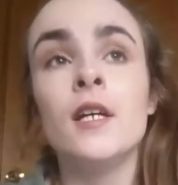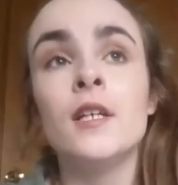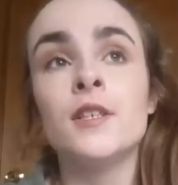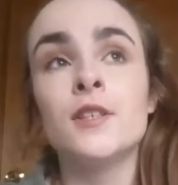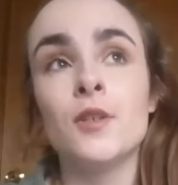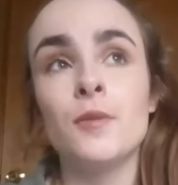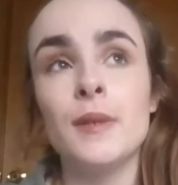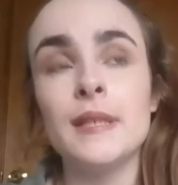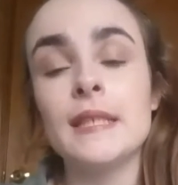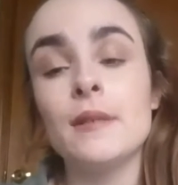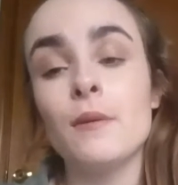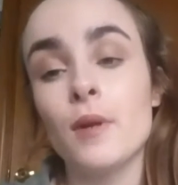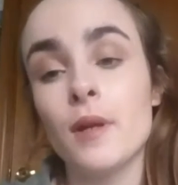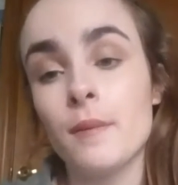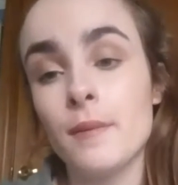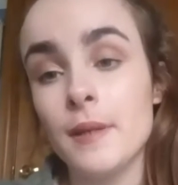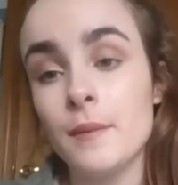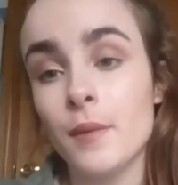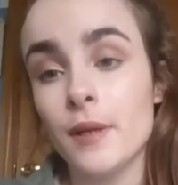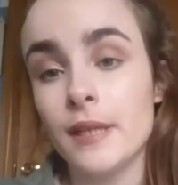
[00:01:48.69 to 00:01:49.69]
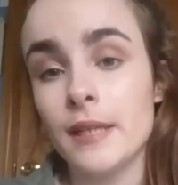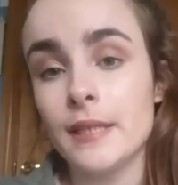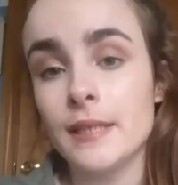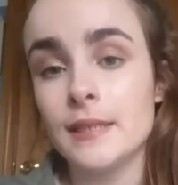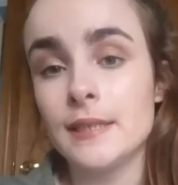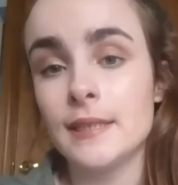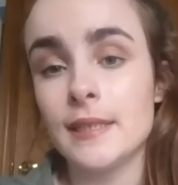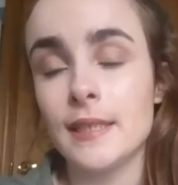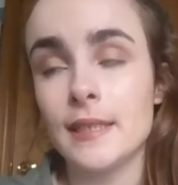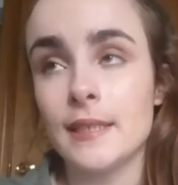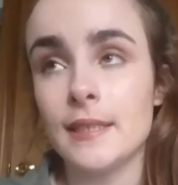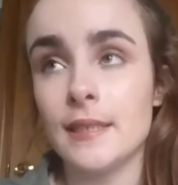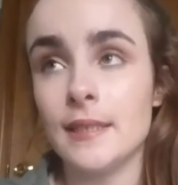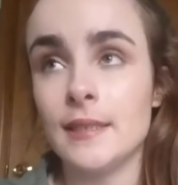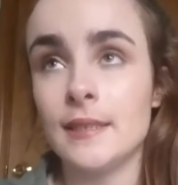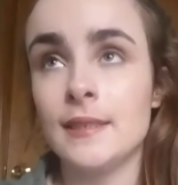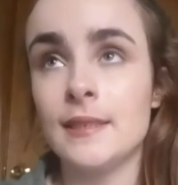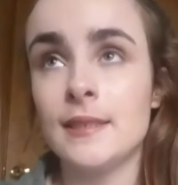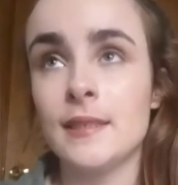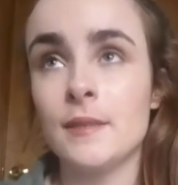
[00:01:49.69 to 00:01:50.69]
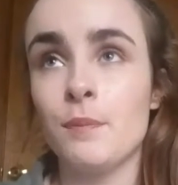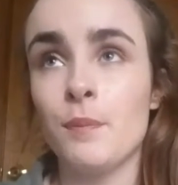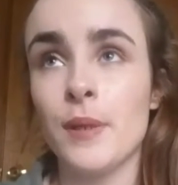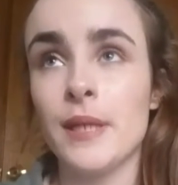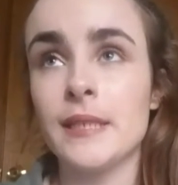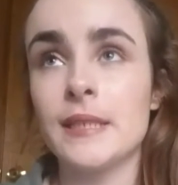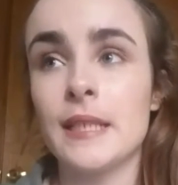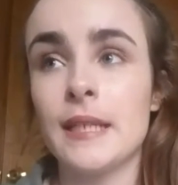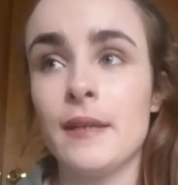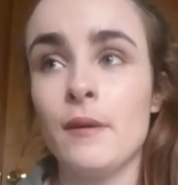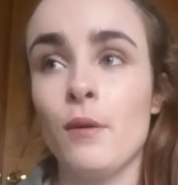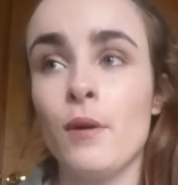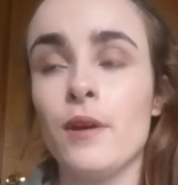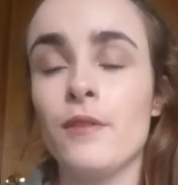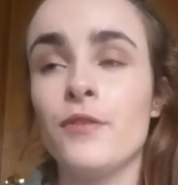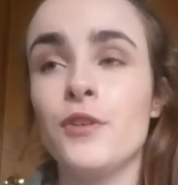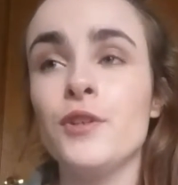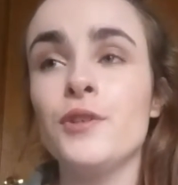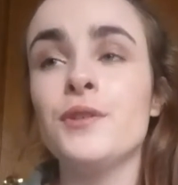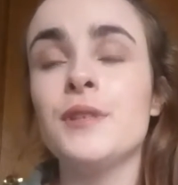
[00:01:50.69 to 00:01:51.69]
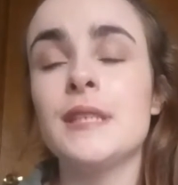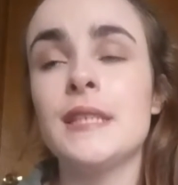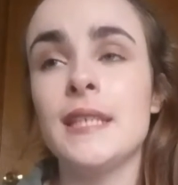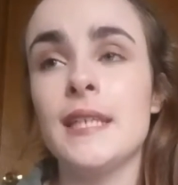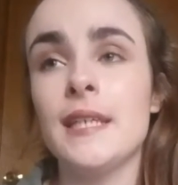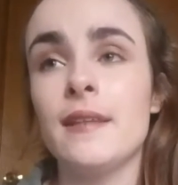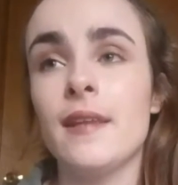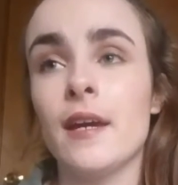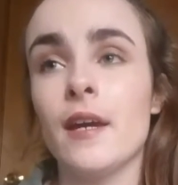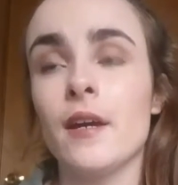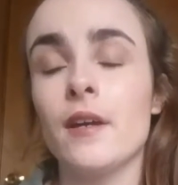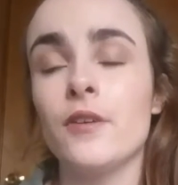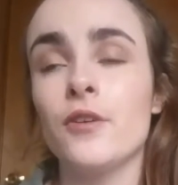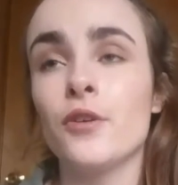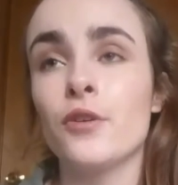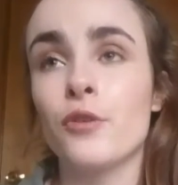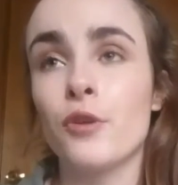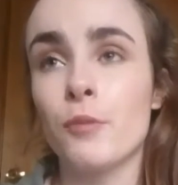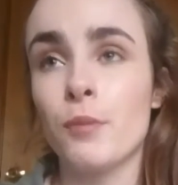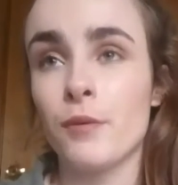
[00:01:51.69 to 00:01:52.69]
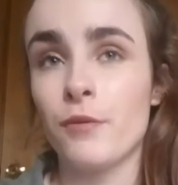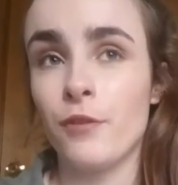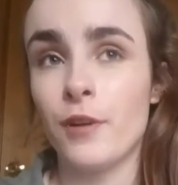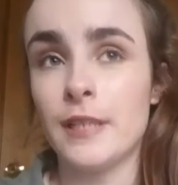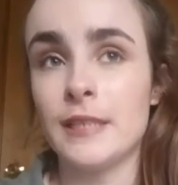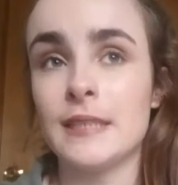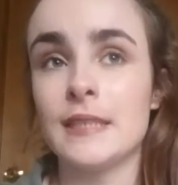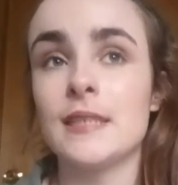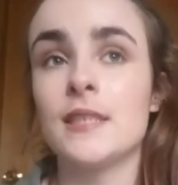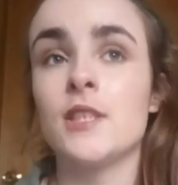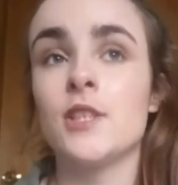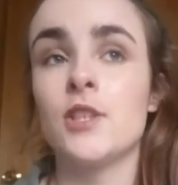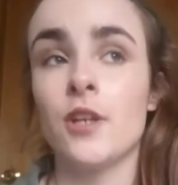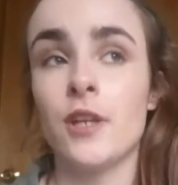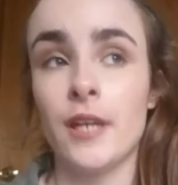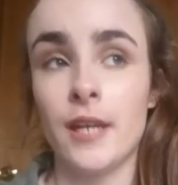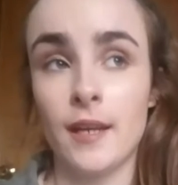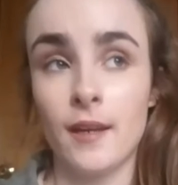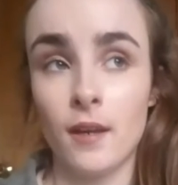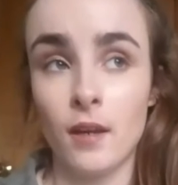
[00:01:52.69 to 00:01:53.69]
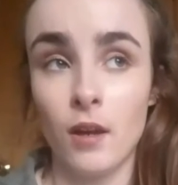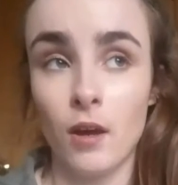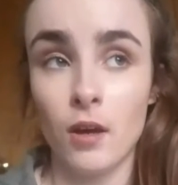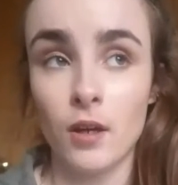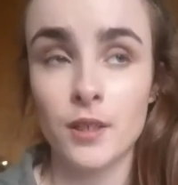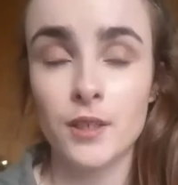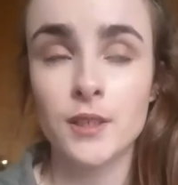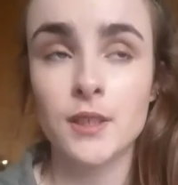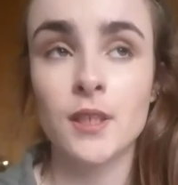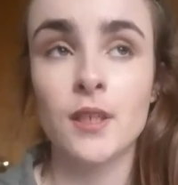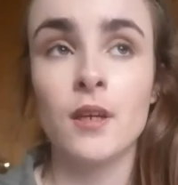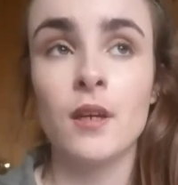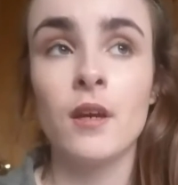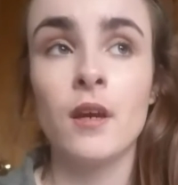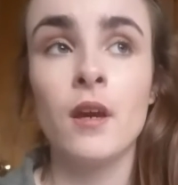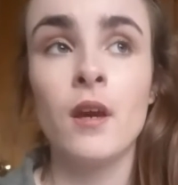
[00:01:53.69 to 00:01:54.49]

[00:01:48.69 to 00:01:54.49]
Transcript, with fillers: So basically what I mean by this is basically if you see that your group of friends is studying a lot